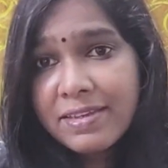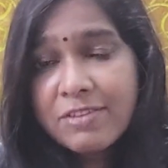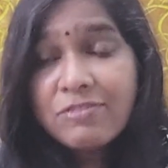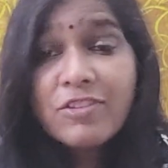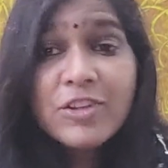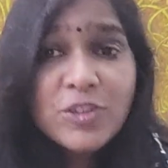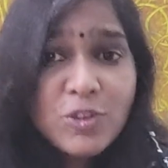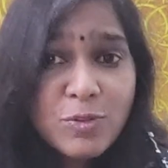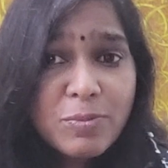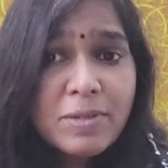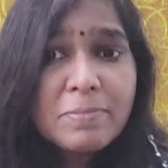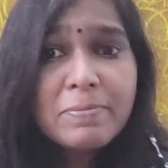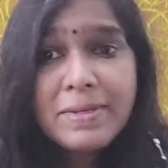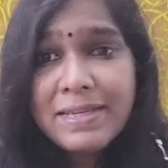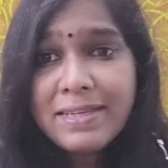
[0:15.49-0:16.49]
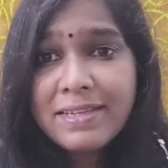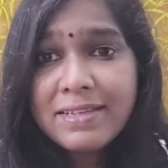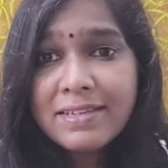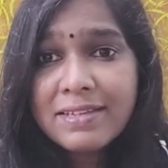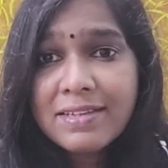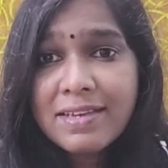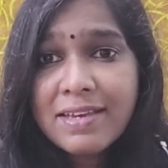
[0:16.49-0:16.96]
For human
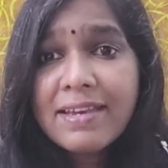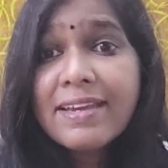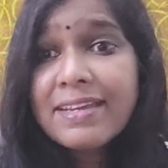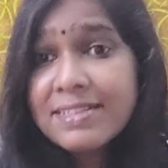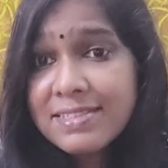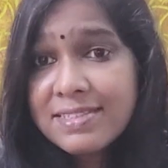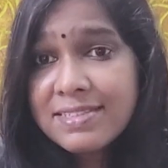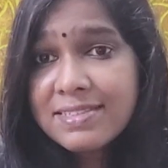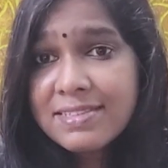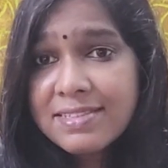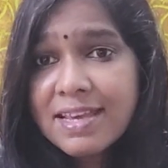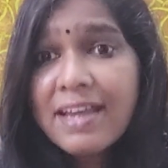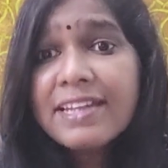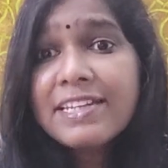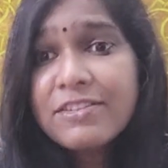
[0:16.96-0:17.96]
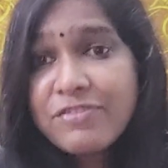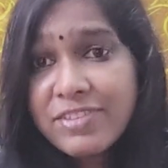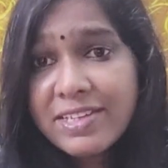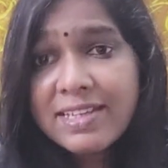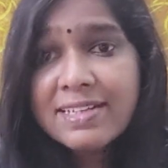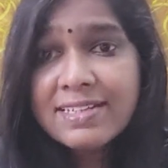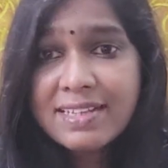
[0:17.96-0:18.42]
being, it's a
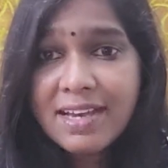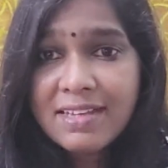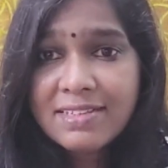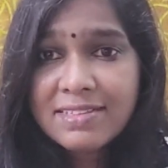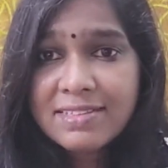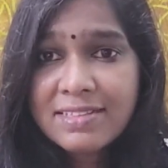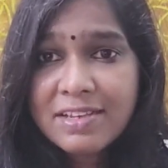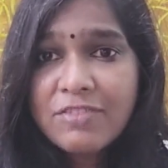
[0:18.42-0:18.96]
difficult task.